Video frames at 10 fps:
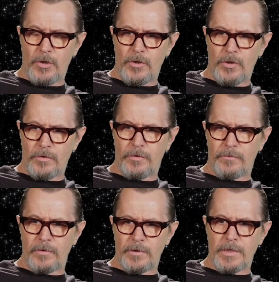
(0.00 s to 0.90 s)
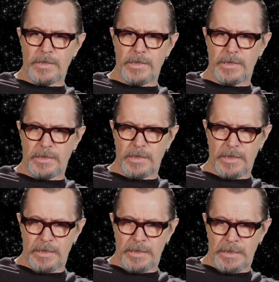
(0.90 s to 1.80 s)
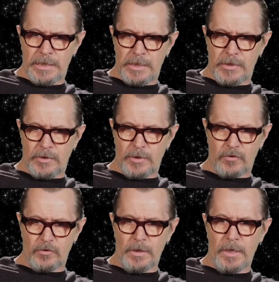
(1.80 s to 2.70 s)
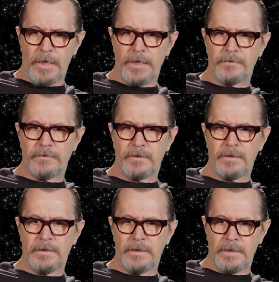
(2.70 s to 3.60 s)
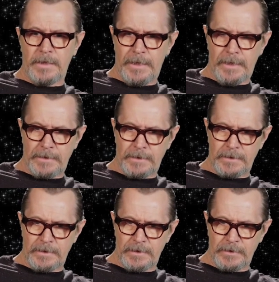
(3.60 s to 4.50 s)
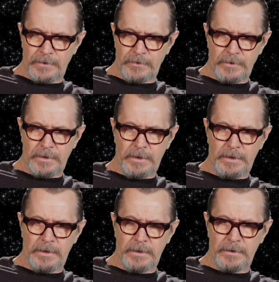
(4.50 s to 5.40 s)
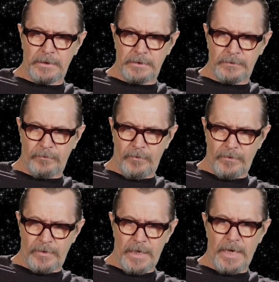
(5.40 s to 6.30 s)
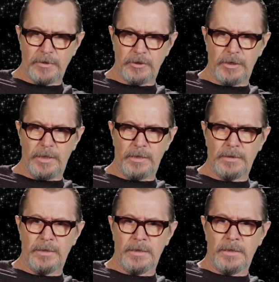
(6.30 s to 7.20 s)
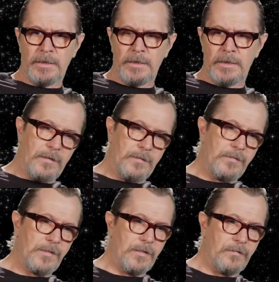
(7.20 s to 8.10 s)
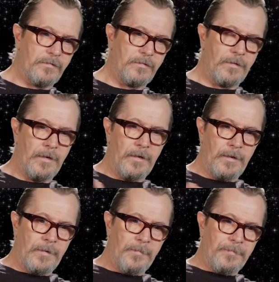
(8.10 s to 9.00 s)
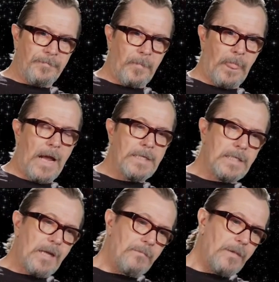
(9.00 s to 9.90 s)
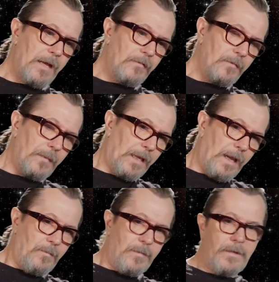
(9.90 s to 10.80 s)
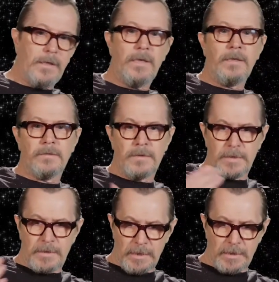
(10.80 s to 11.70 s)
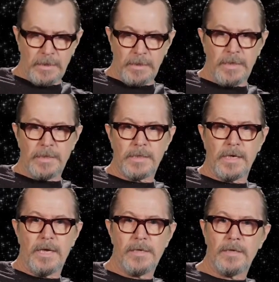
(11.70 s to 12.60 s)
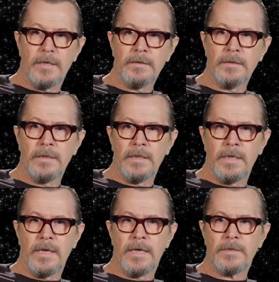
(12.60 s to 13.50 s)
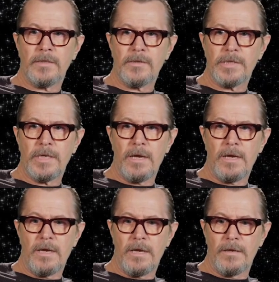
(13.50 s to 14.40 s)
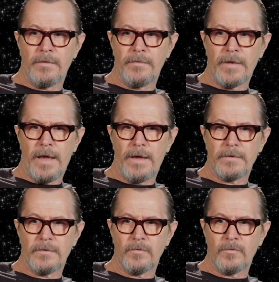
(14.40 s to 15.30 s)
youthfulness, the drive, and the energy. Sort of, I step back from the company 16 years later, and you see that